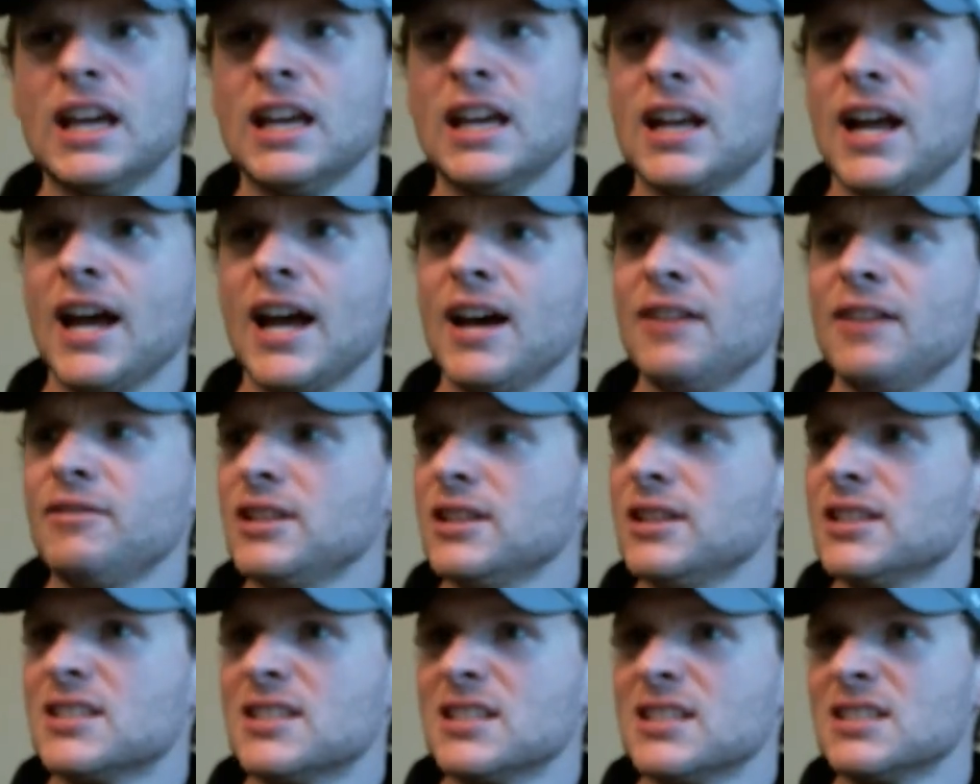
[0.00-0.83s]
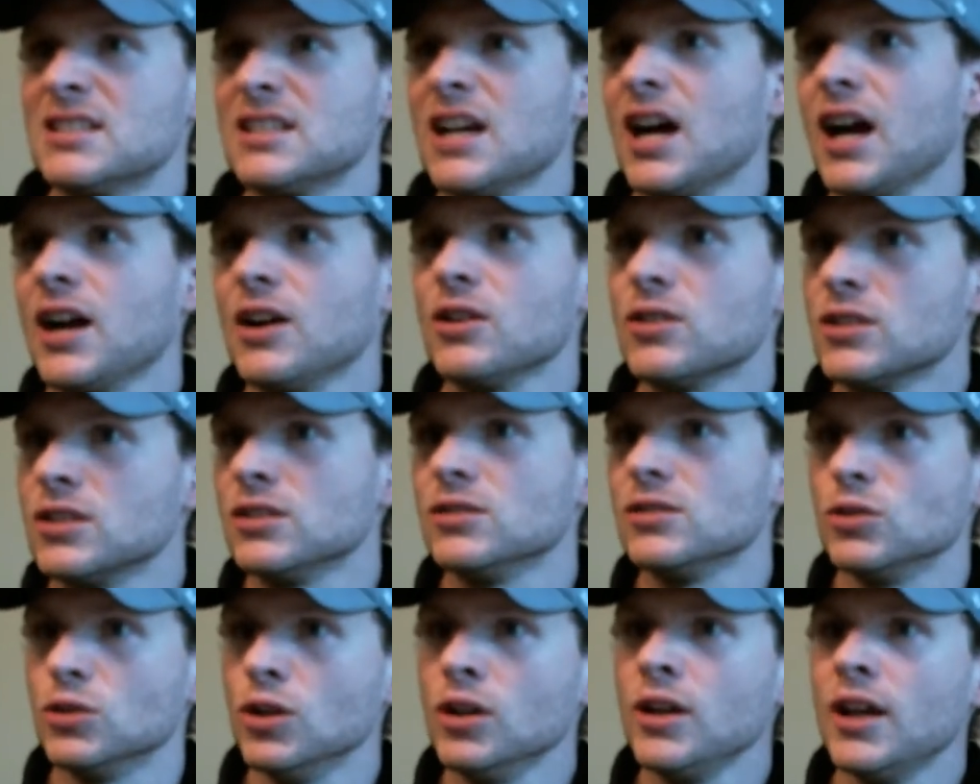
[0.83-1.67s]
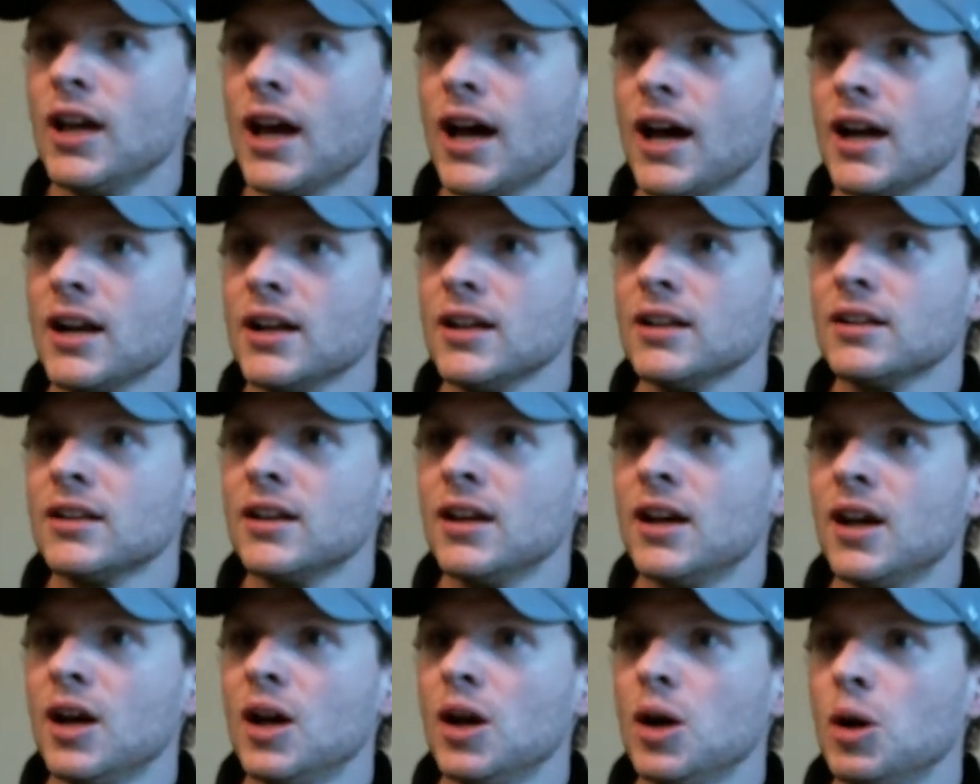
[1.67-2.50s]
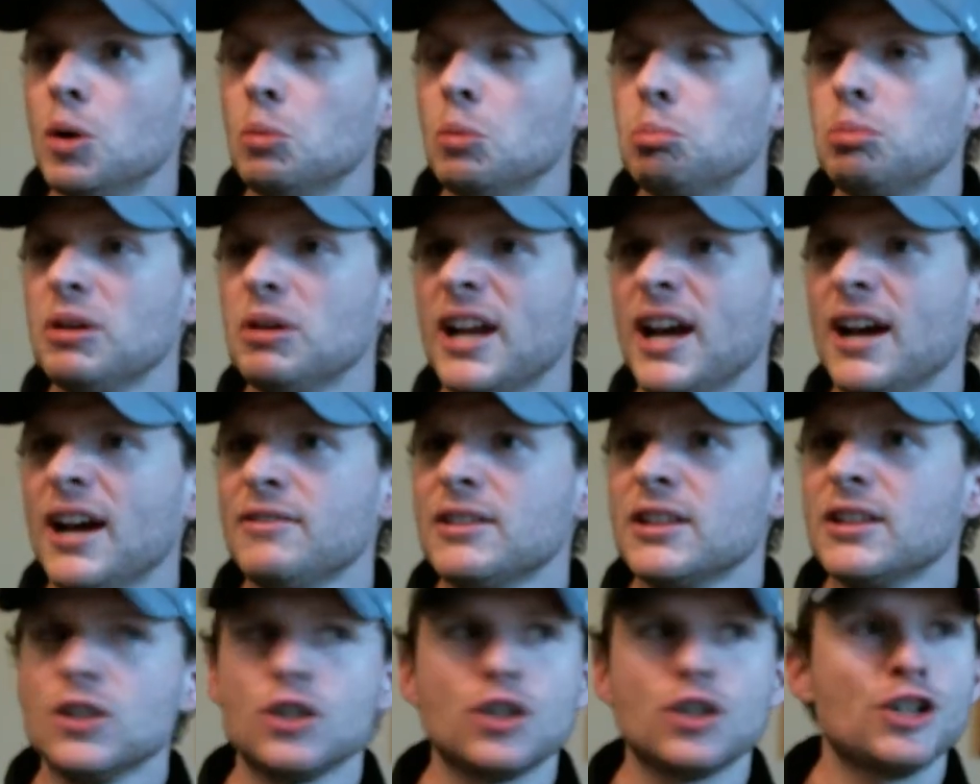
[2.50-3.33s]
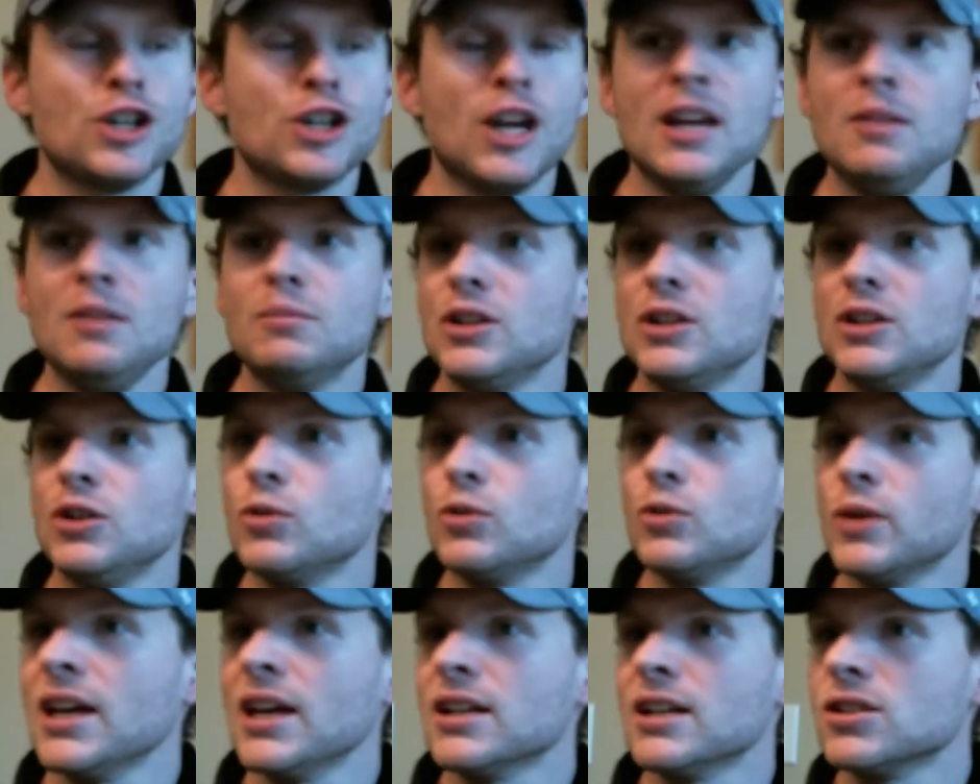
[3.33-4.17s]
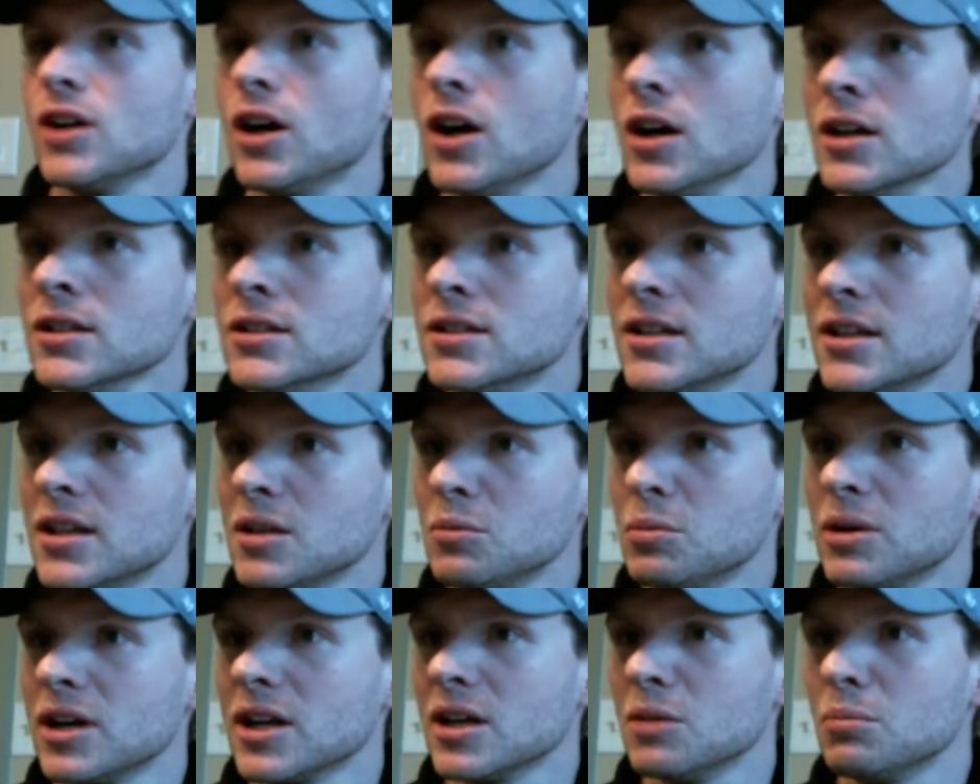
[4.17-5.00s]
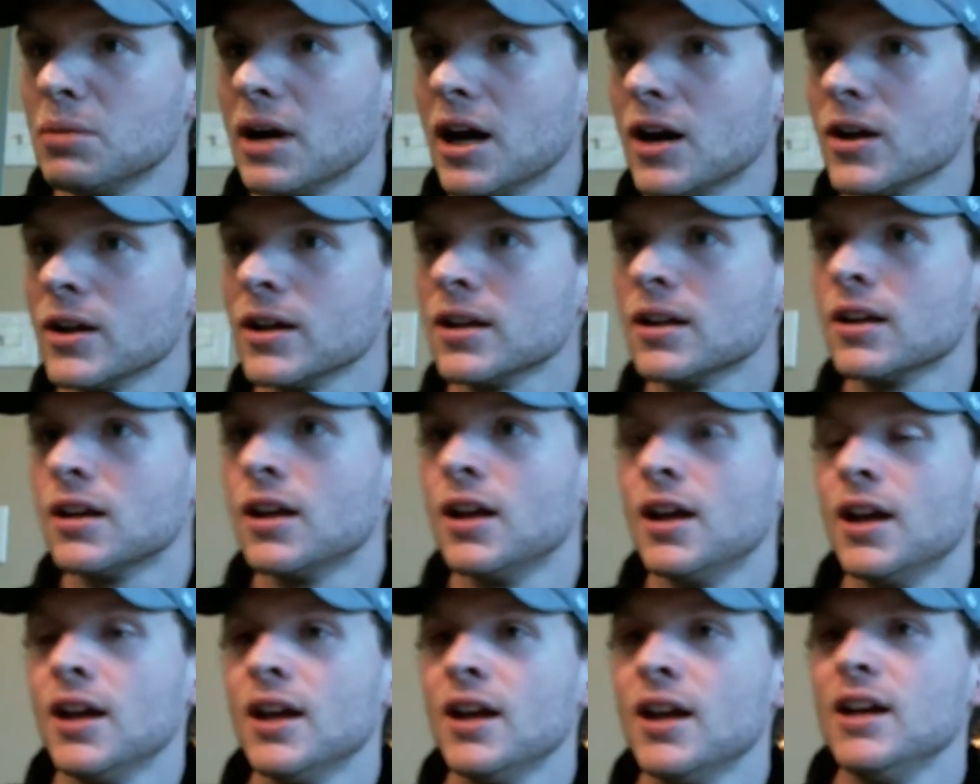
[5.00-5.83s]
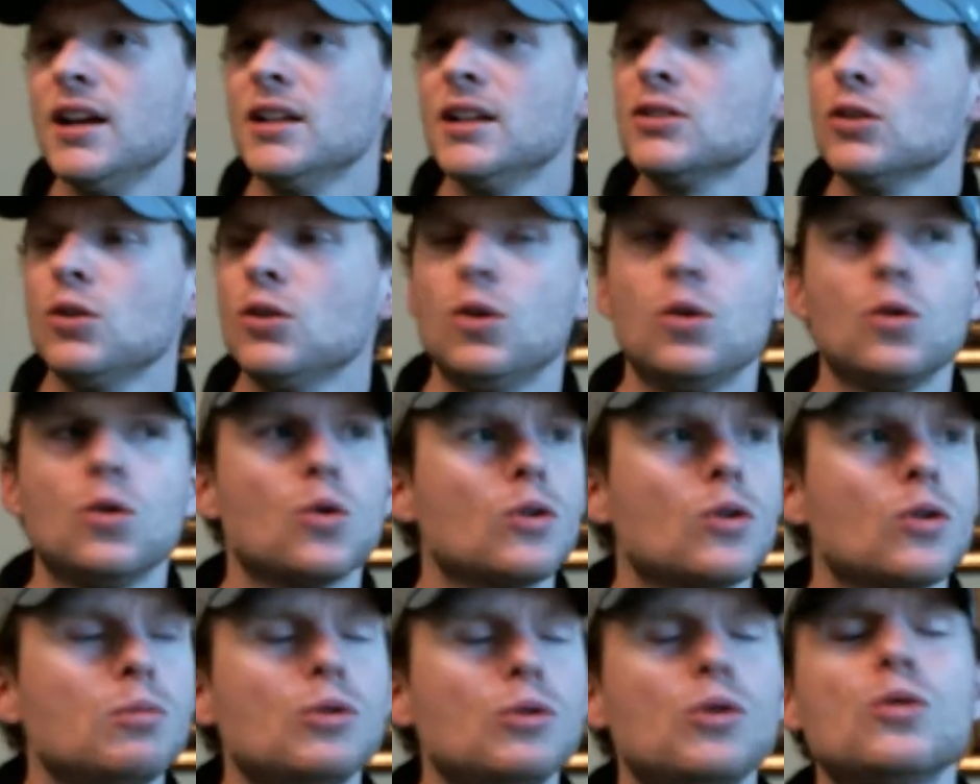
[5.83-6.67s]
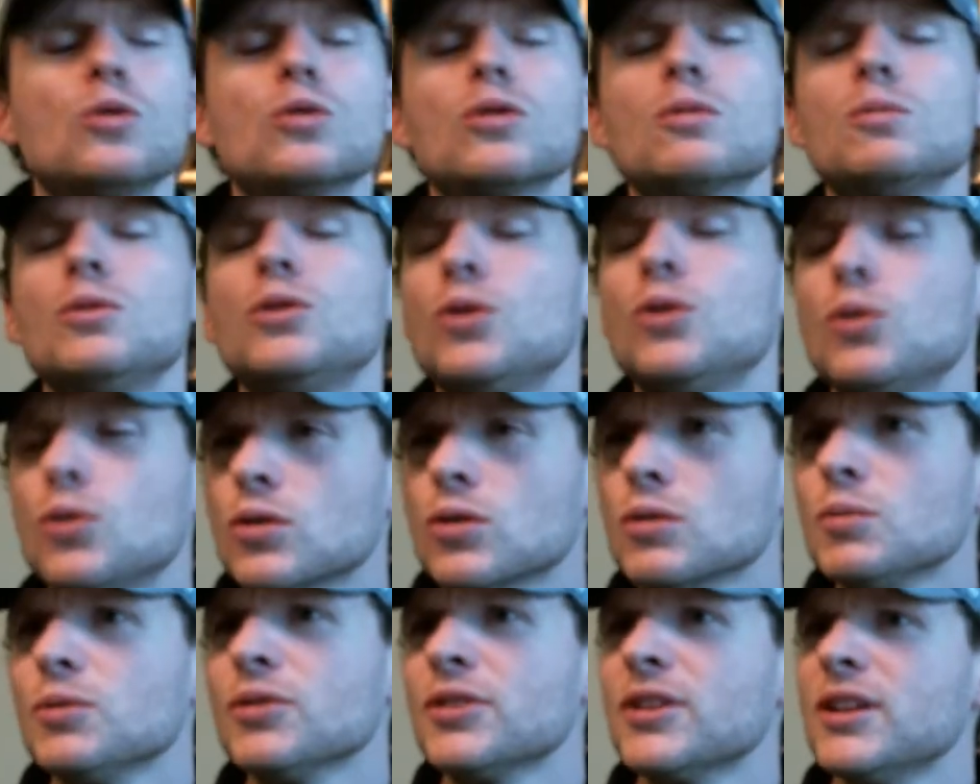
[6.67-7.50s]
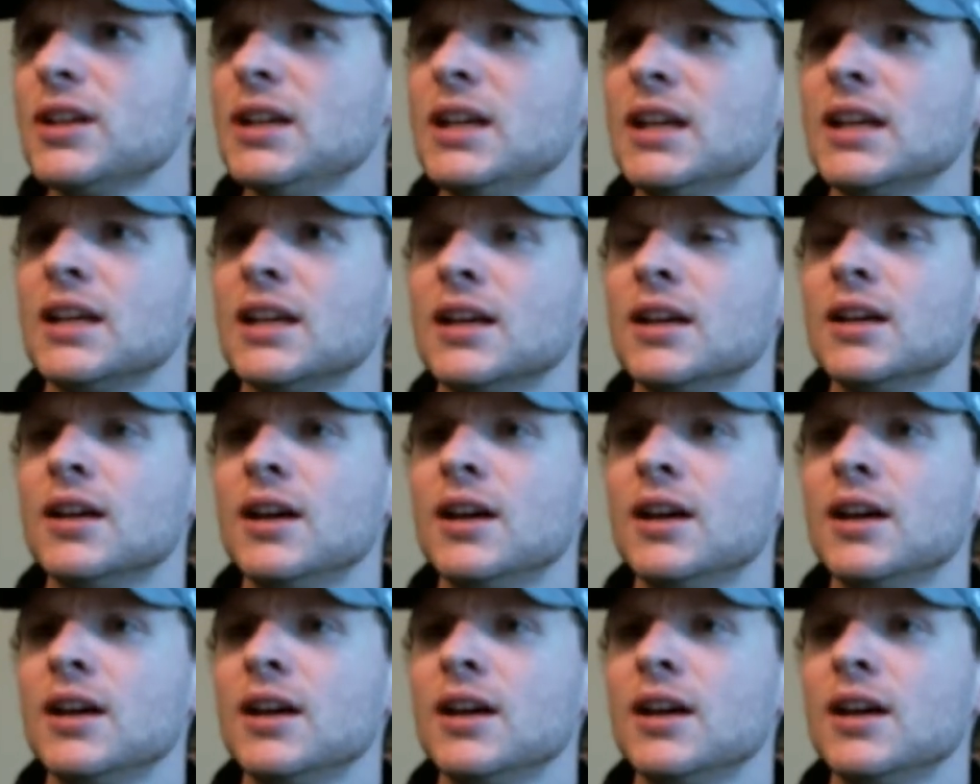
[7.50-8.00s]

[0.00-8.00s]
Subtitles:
having this desire to look at it, but having the shame that you don't can't talk to anybody about it. It's a horrible, horrible, horrible thing.